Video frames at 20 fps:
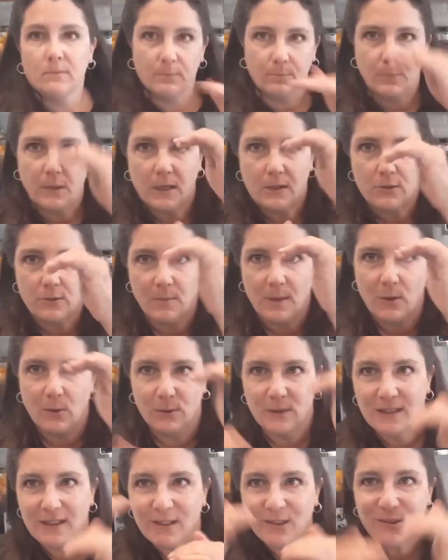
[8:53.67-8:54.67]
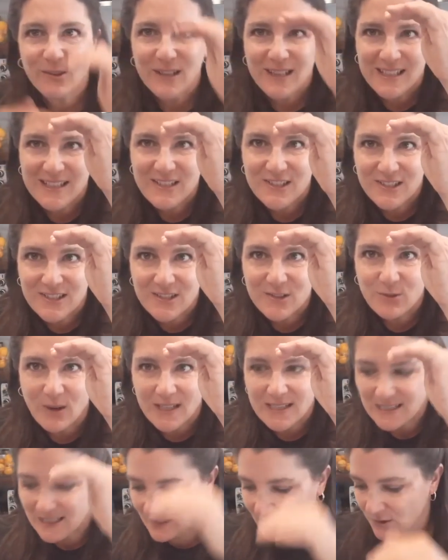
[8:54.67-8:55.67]
picture me holding the Greek
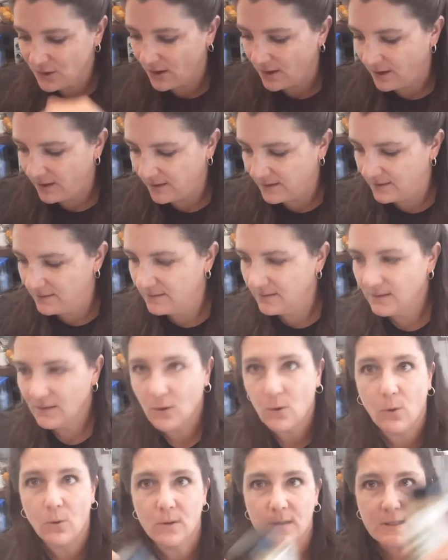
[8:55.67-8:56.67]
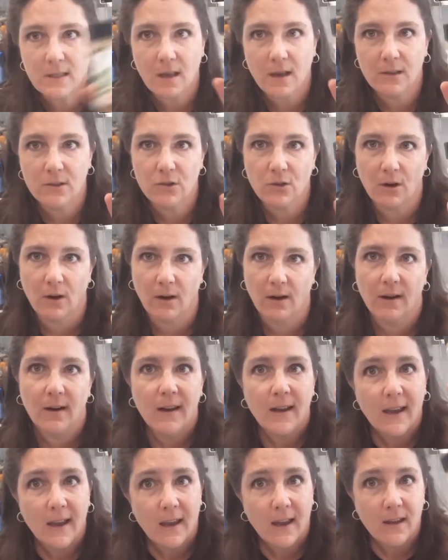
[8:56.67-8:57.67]
dressing jar, coleslaw jar.
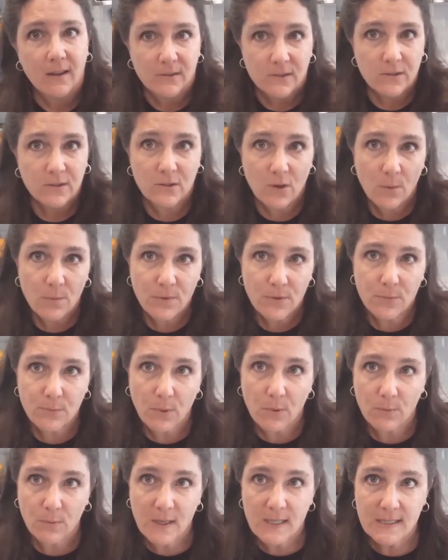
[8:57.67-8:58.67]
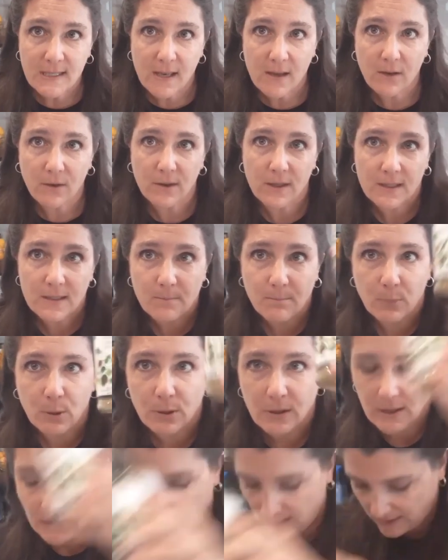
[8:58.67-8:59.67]
Don't throw, recycle this,
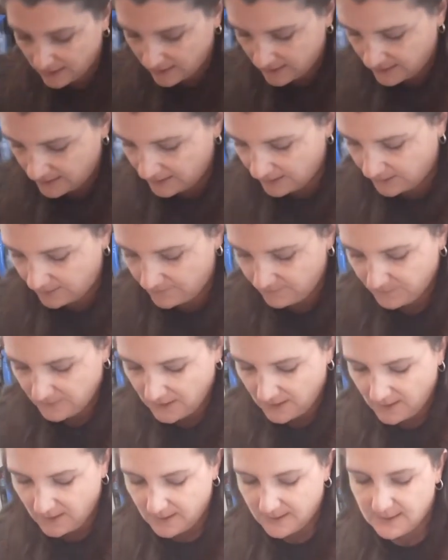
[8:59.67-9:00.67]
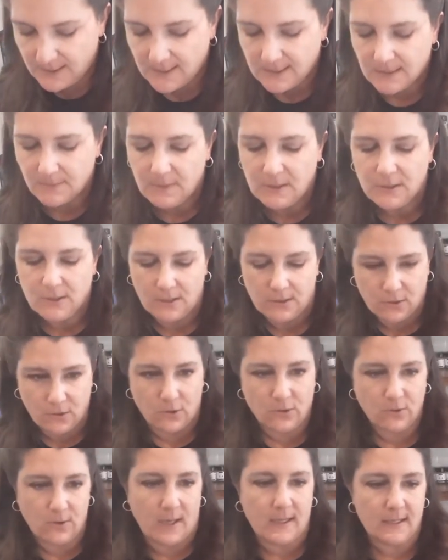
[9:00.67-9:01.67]
put it in here. Sesame ginger
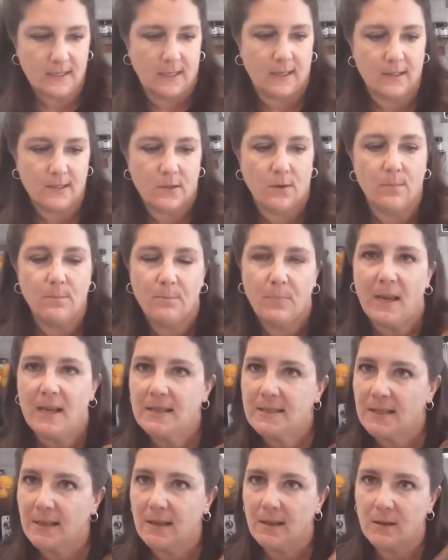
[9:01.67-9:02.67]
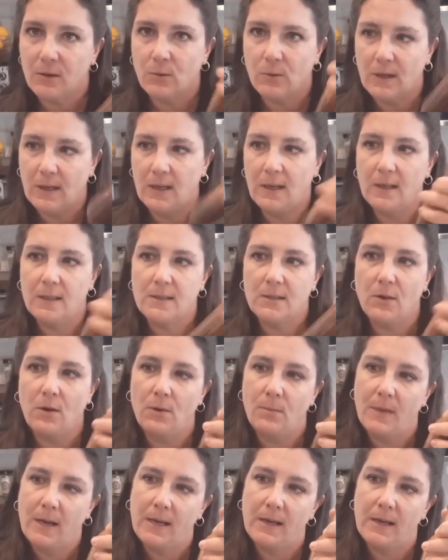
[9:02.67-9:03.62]
dressing, so basic ingredients. Oh my